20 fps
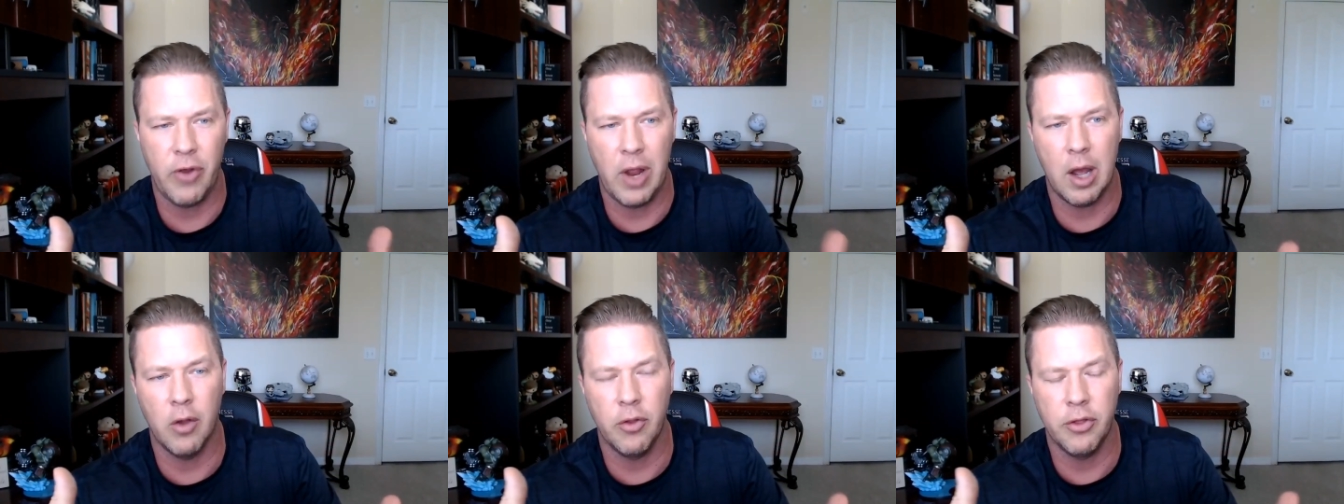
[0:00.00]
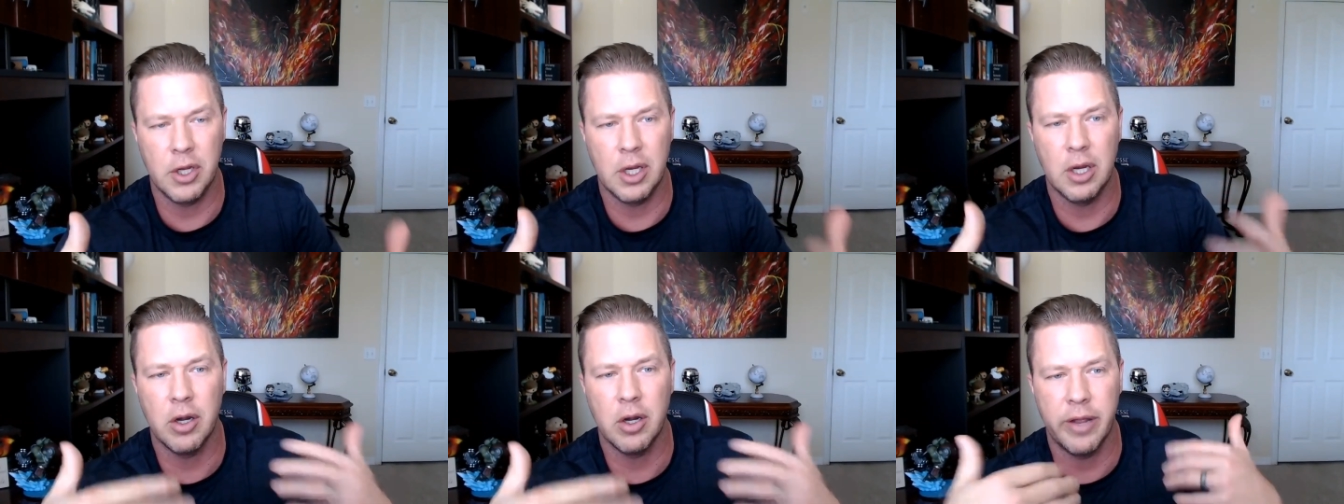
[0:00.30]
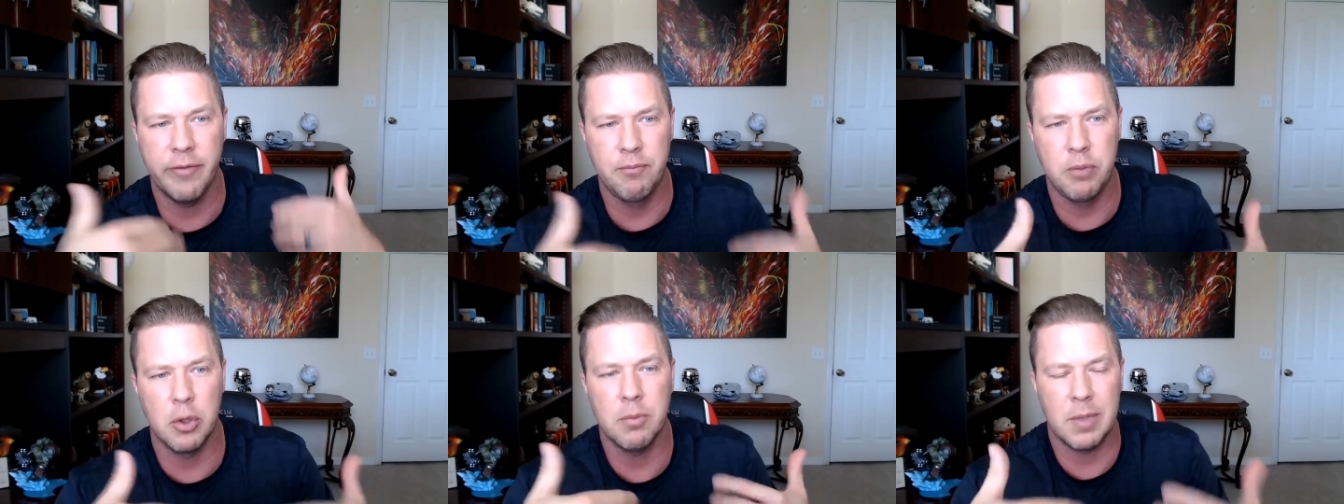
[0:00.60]
healthier
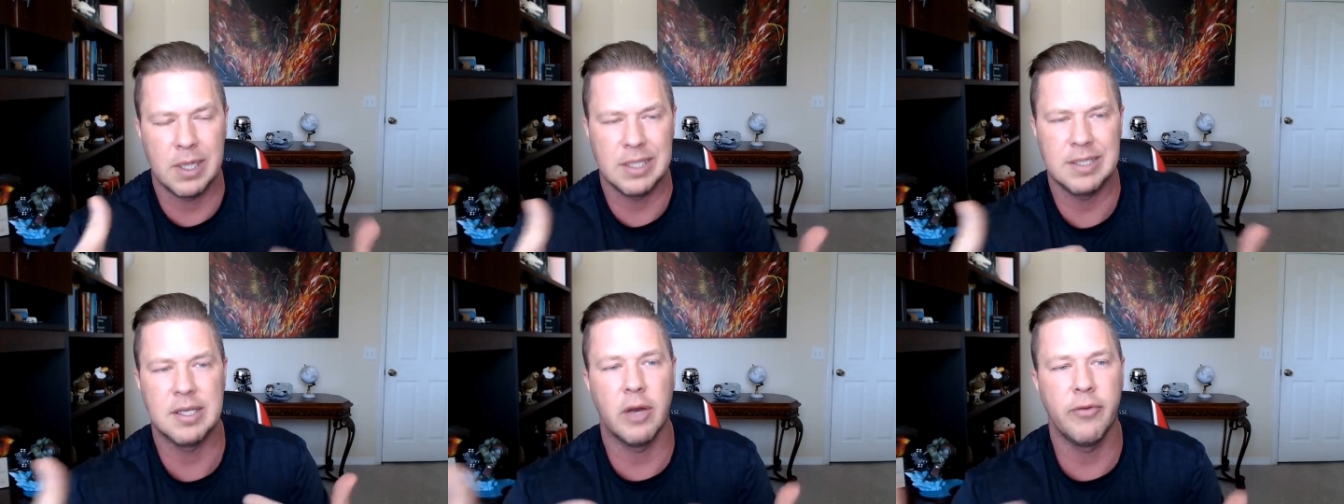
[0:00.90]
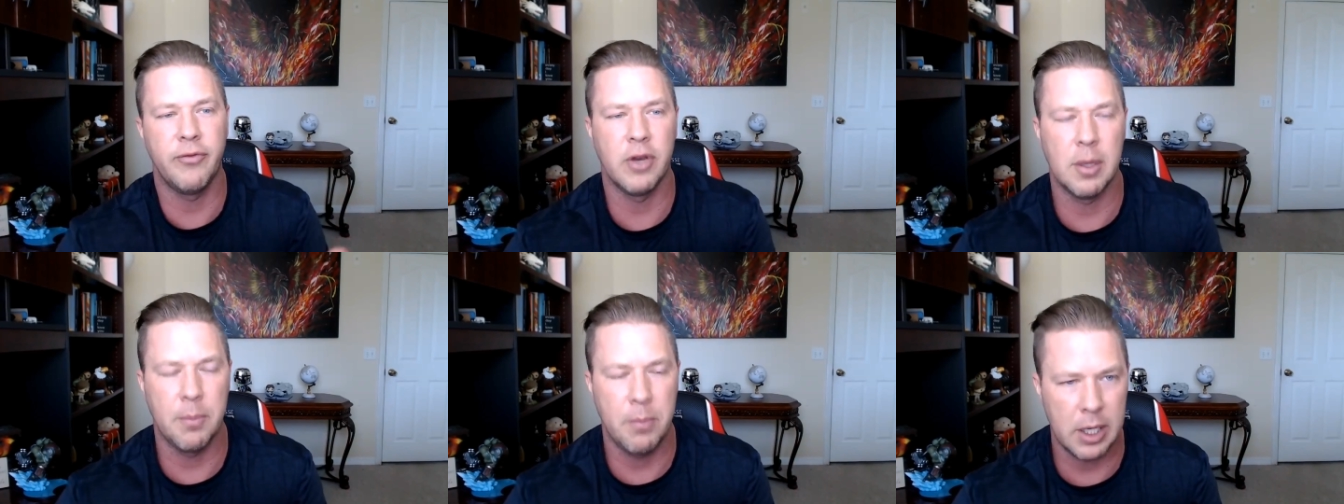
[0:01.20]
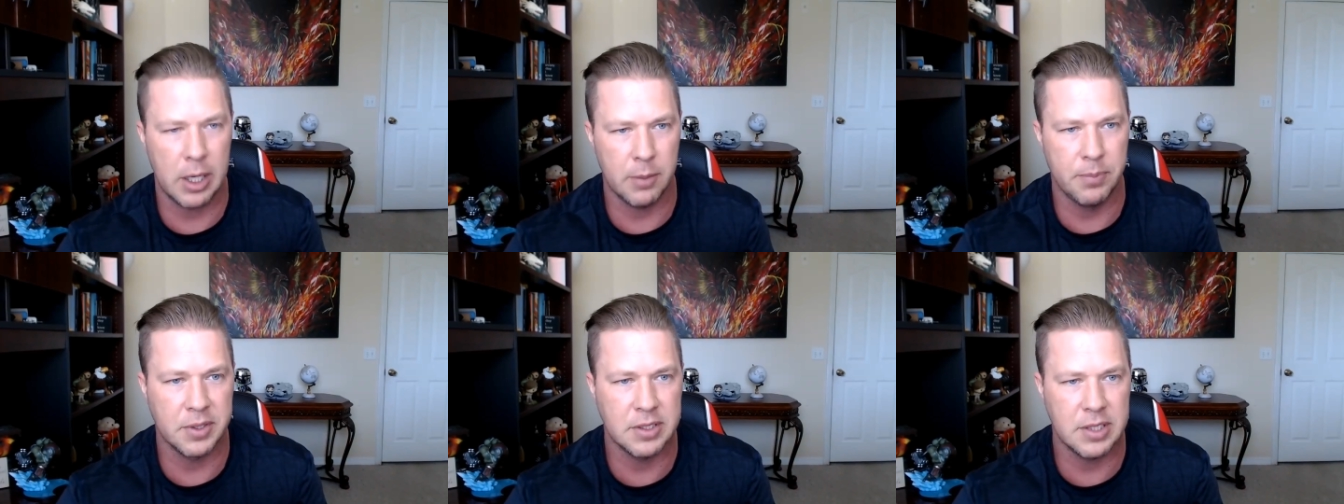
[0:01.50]
i put myself in a
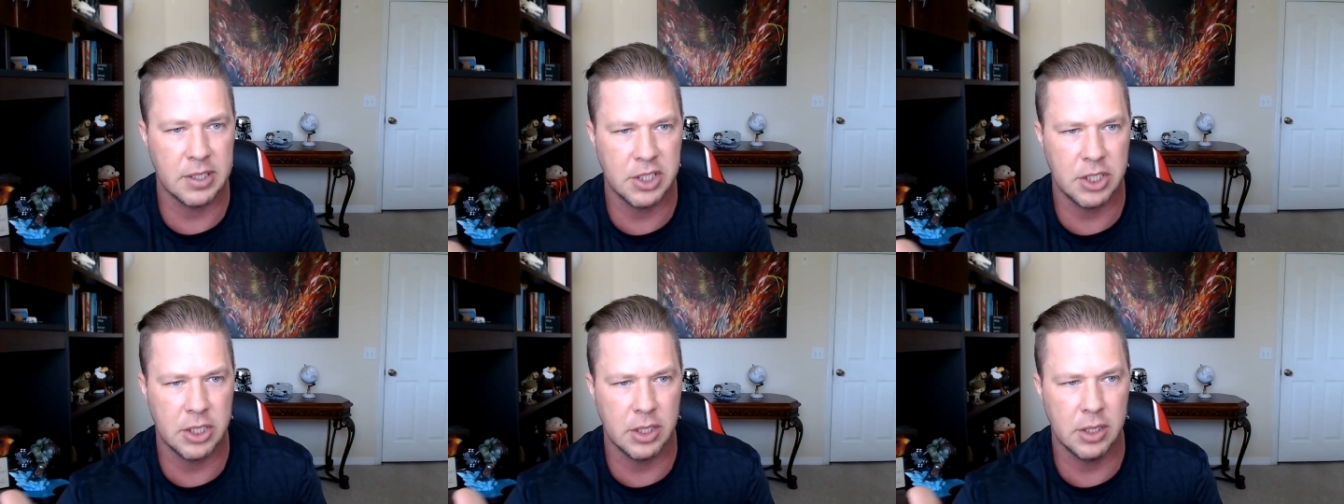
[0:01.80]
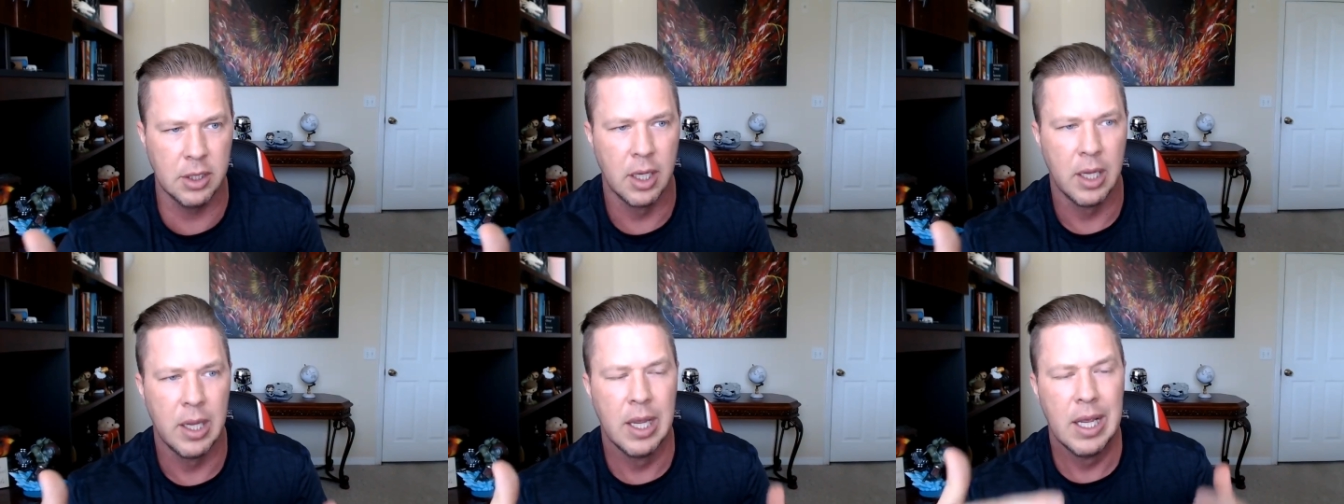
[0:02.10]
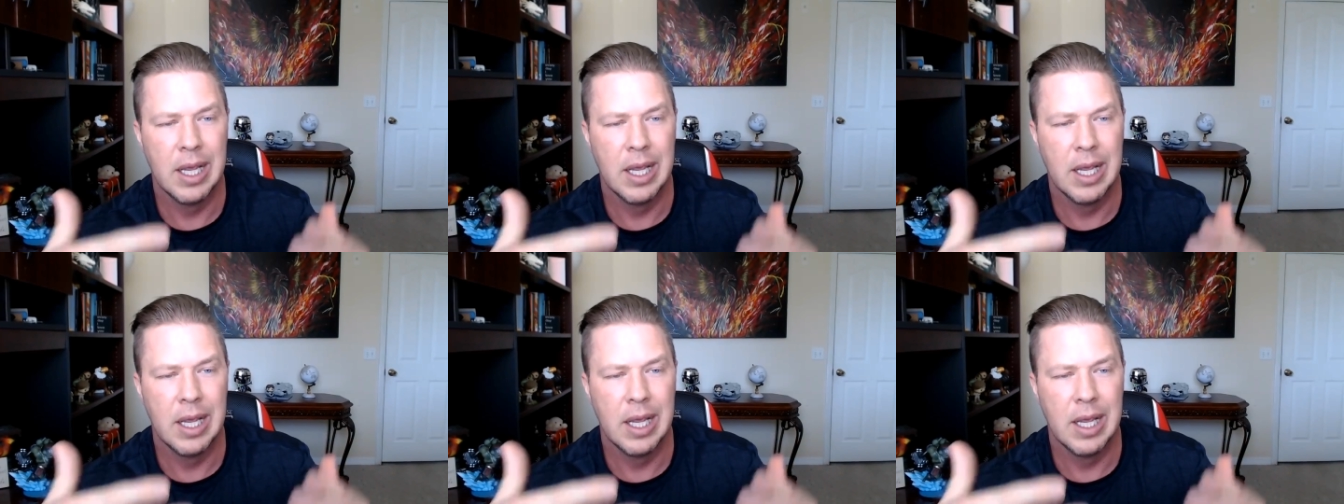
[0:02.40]
better position